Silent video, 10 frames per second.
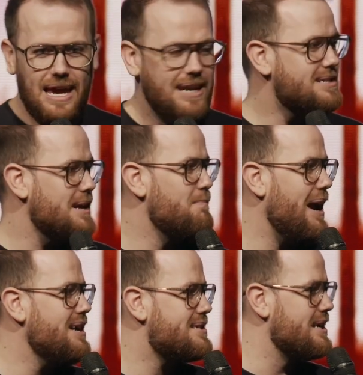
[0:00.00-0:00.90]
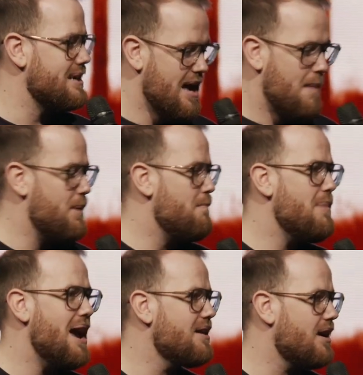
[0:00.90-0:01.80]
It is amazing, but
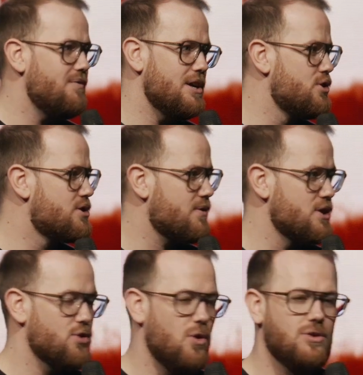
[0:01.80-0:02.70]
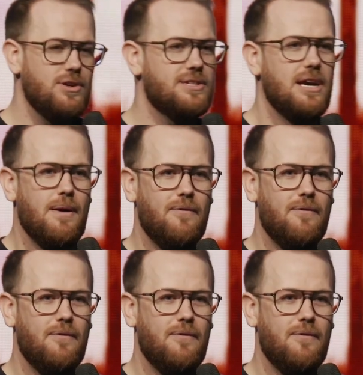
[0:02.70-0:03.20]
man, I have issues of control because